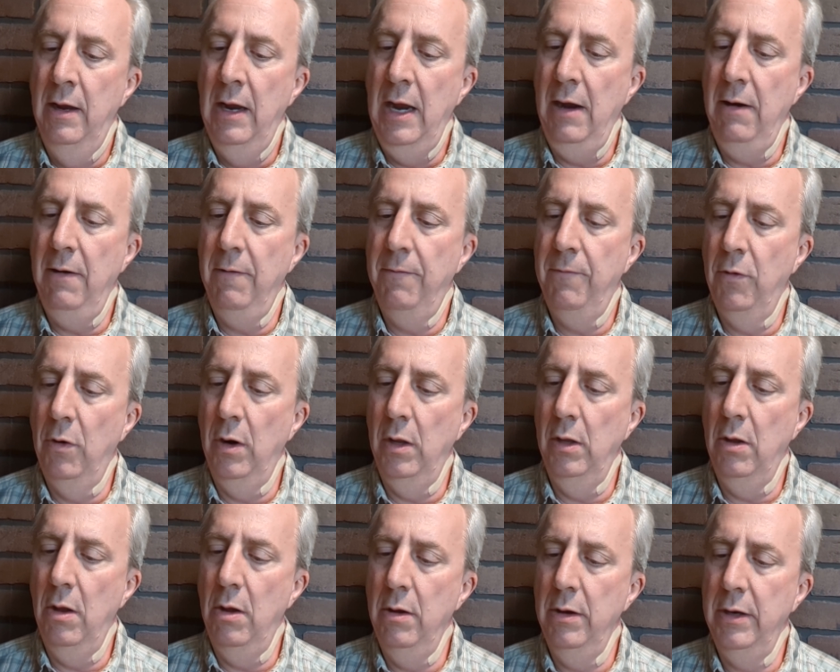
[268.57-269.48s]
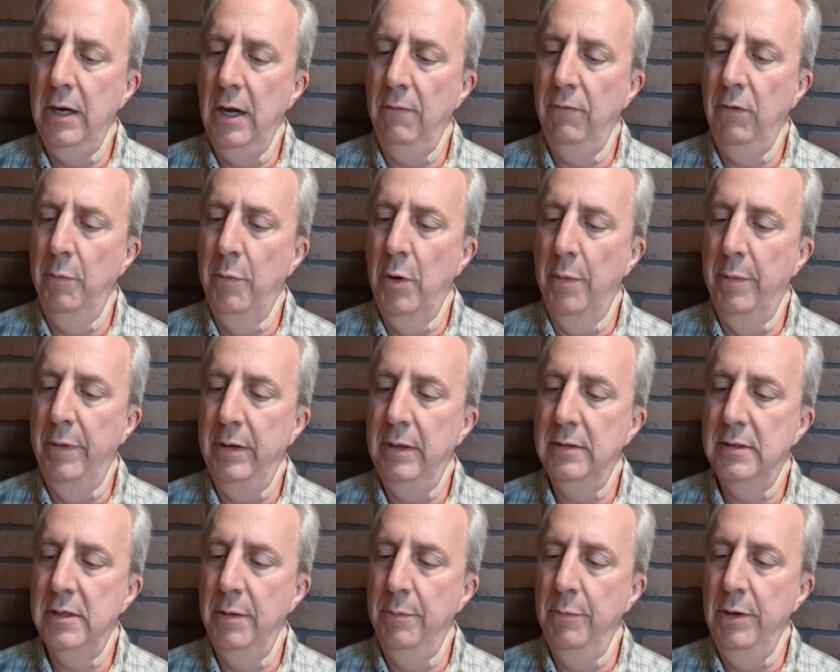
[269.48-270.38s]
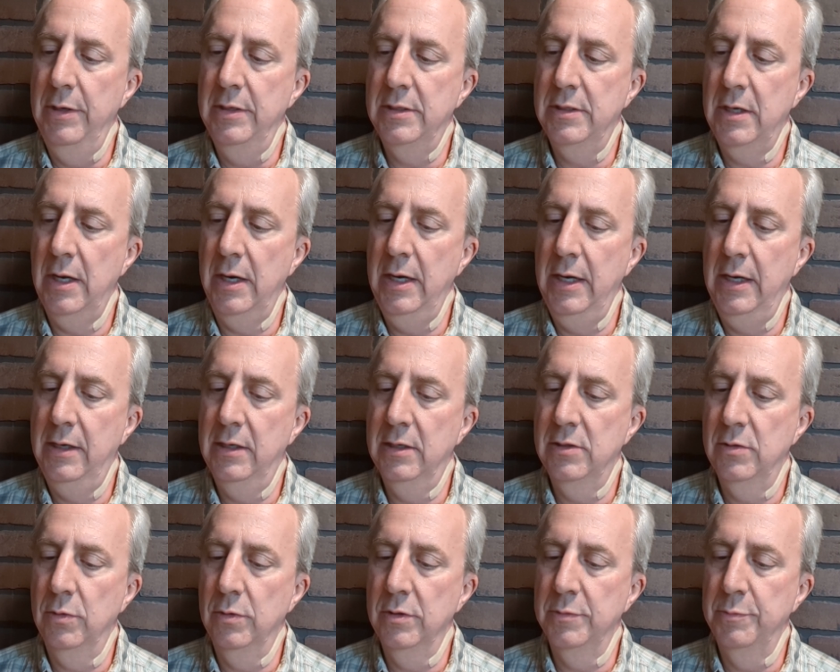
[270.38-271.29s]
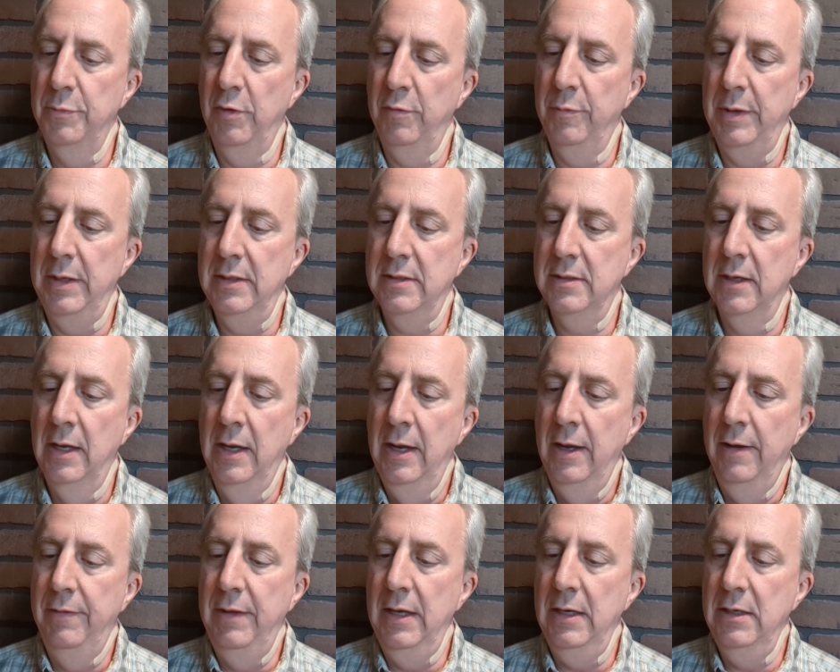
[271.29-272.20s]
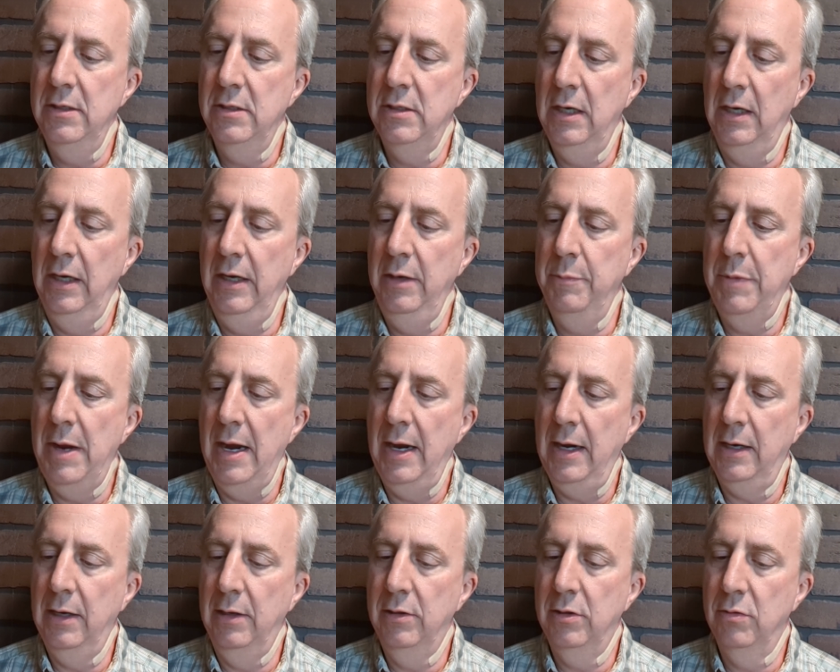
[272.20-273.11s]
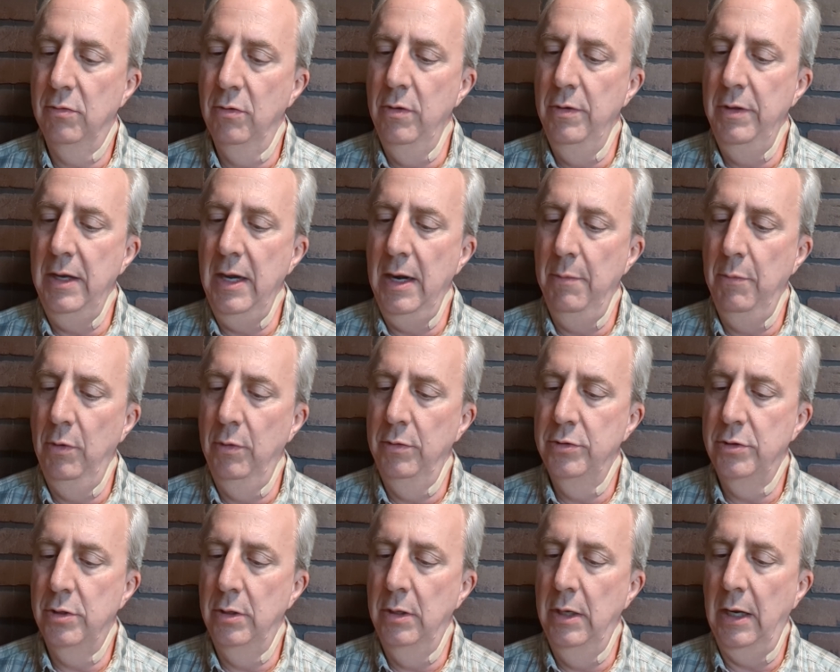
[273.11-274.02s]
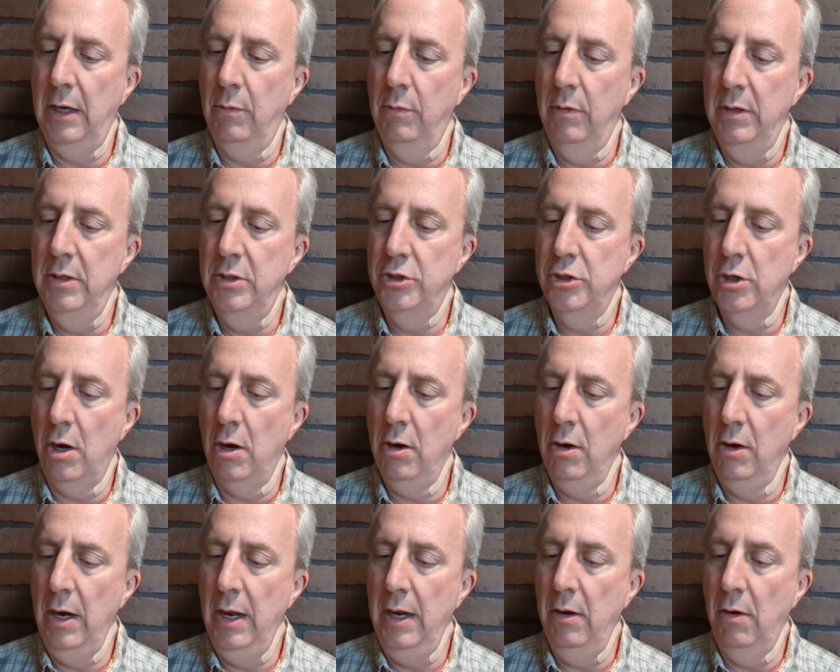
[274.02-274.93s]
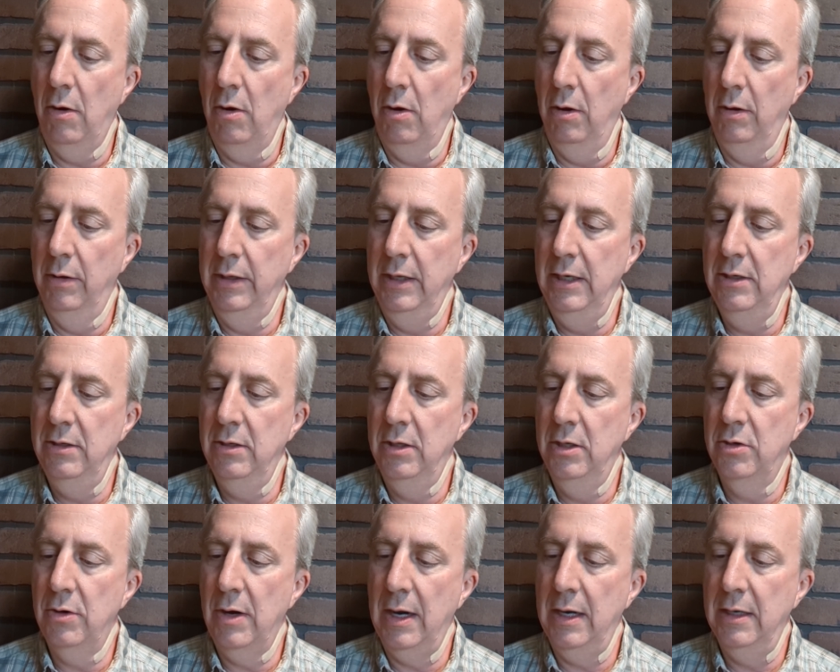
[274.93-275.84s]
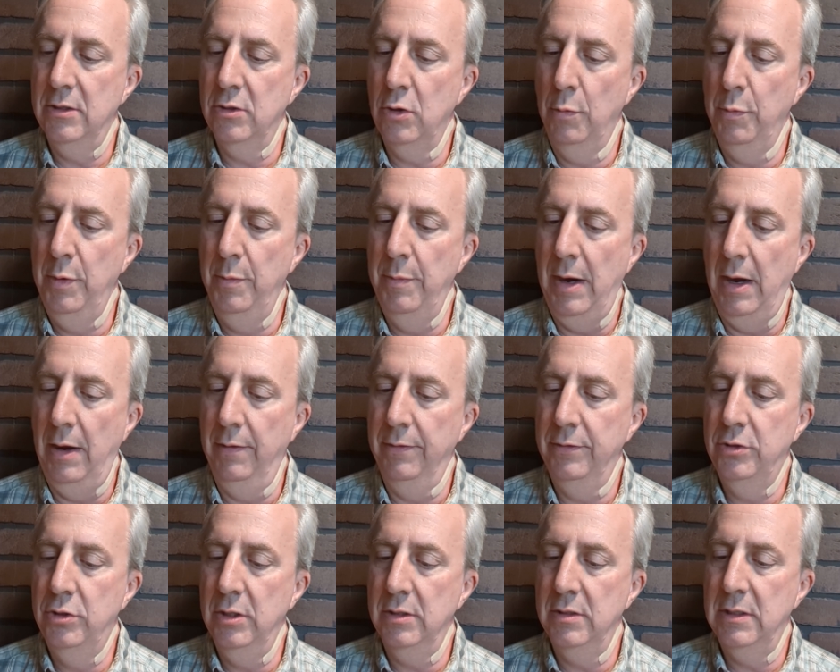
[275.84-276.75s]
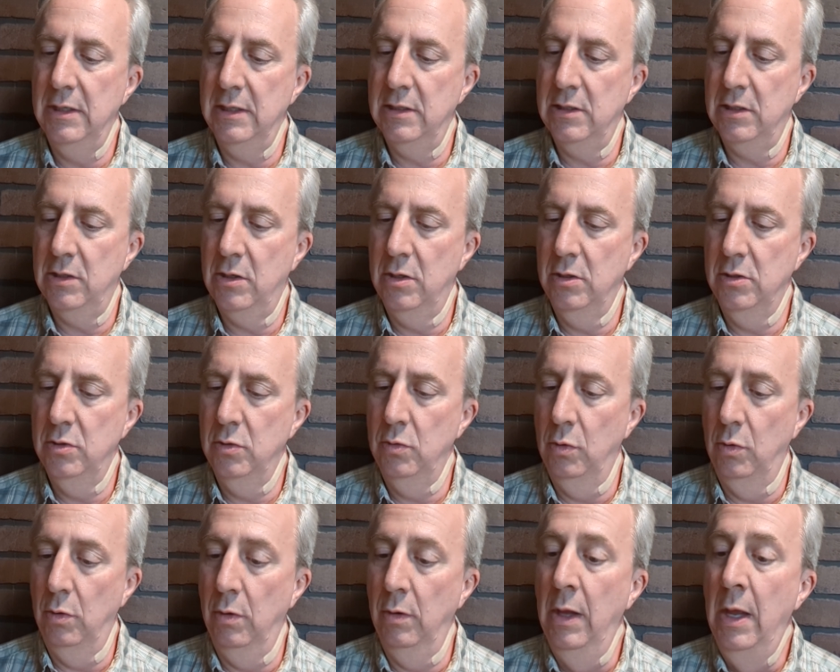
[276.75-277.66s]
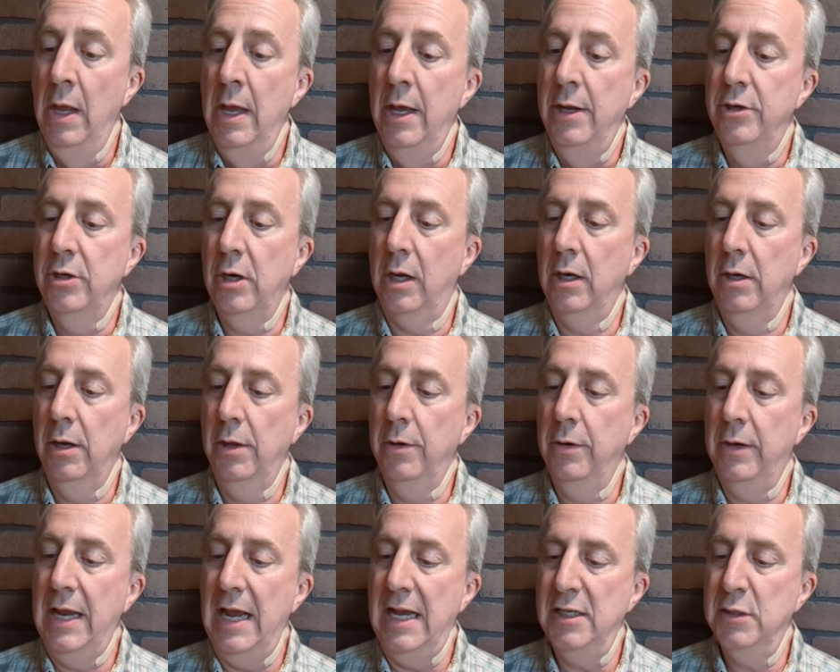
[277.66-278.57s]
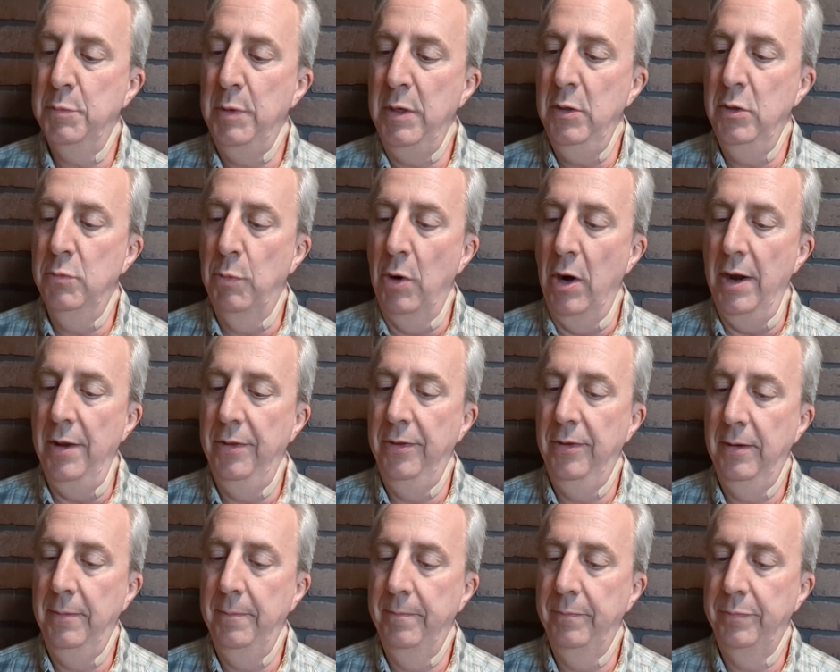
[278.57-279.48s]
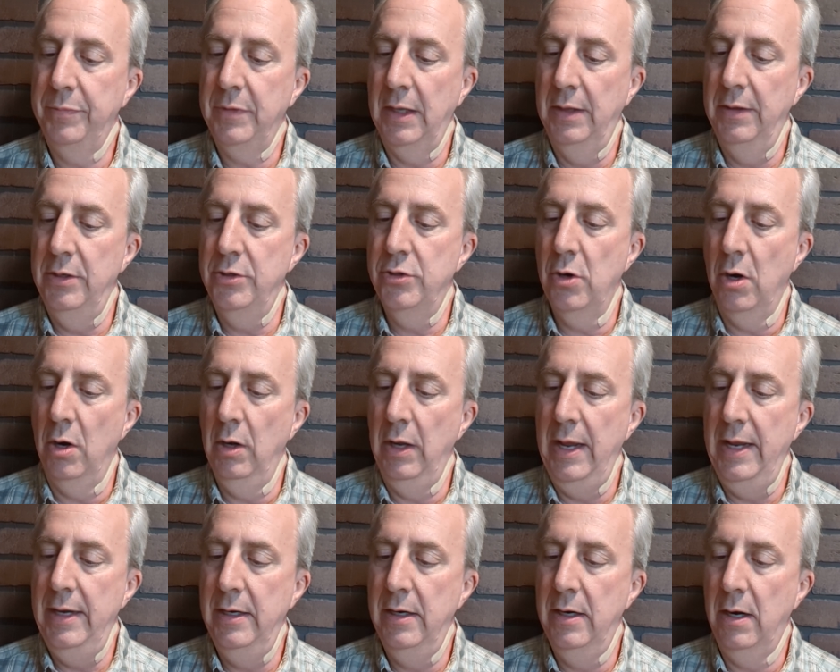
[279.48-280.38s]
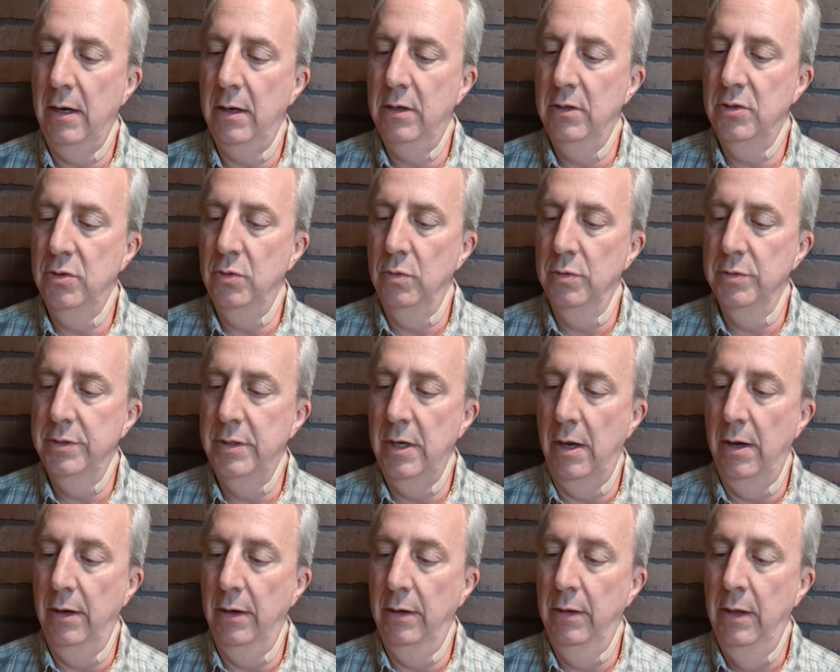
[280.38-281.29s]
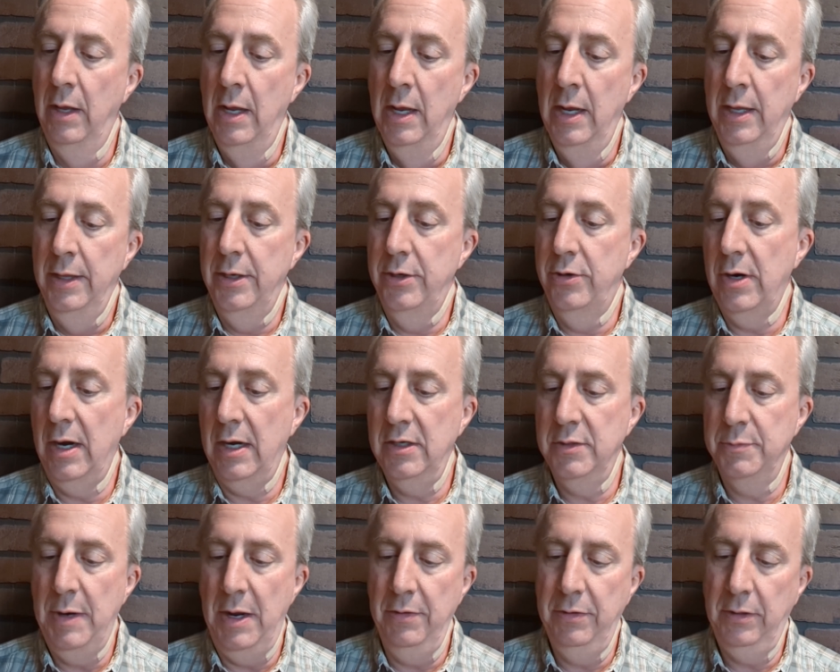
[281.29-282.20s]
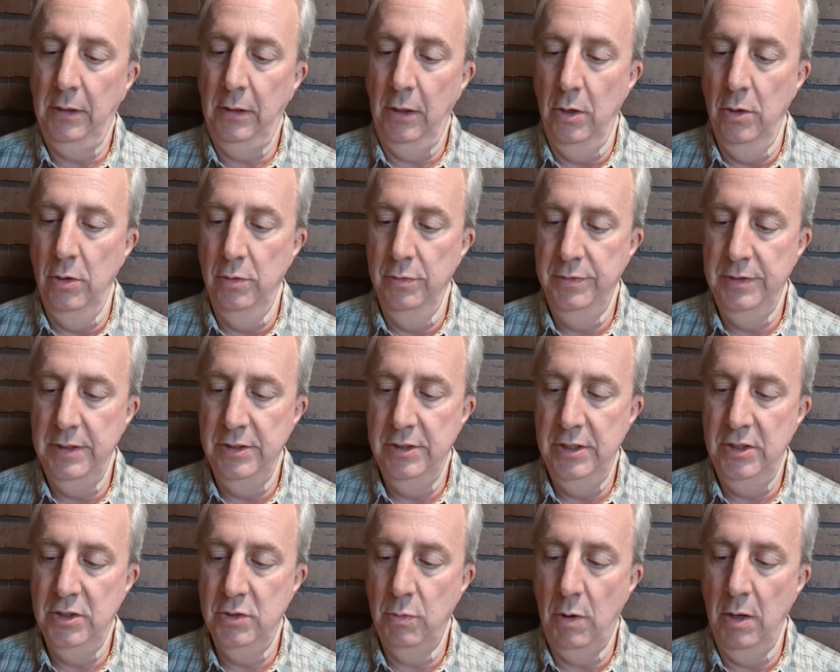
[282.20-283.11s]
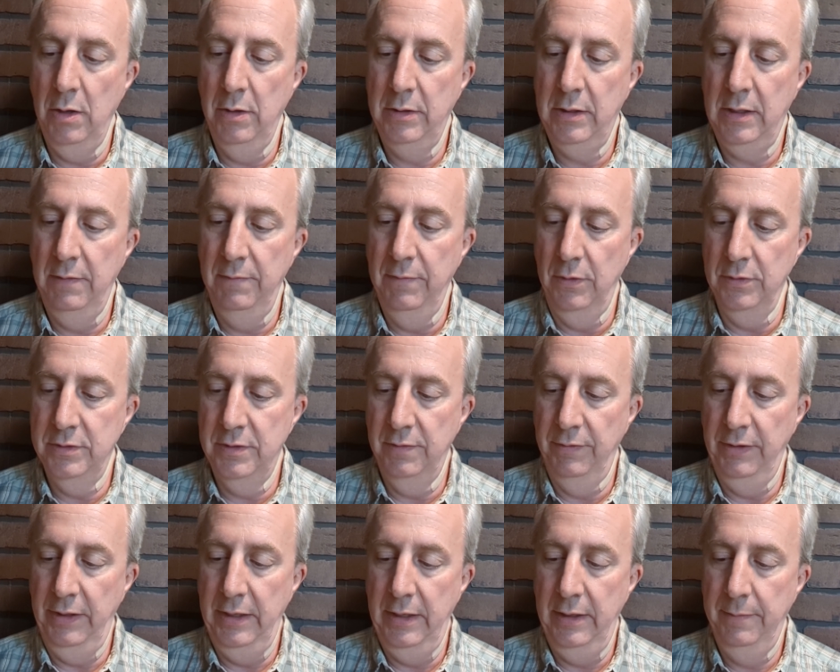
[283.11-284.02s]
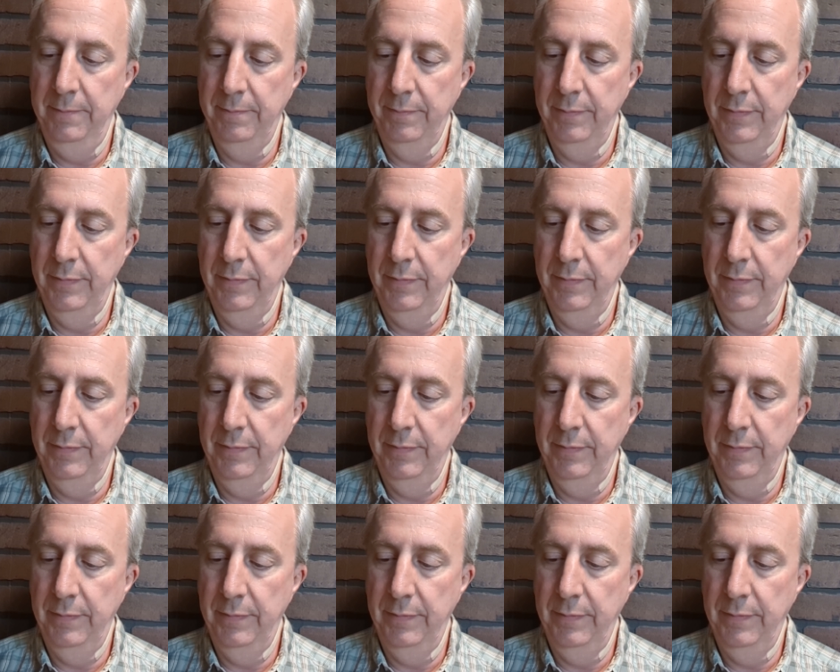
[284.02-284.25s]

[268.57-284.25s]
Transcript: Ah, for a long, careful moment, Cimorene studied Kazul's movements. Then she leaned back and threw the emerald liquid, jar and all, into the dragon's open mouth, just as Kazul took another gasping breath. The jar landed on Kazul's tongue. The dragon's mouth closed, and she swallowed convulsively.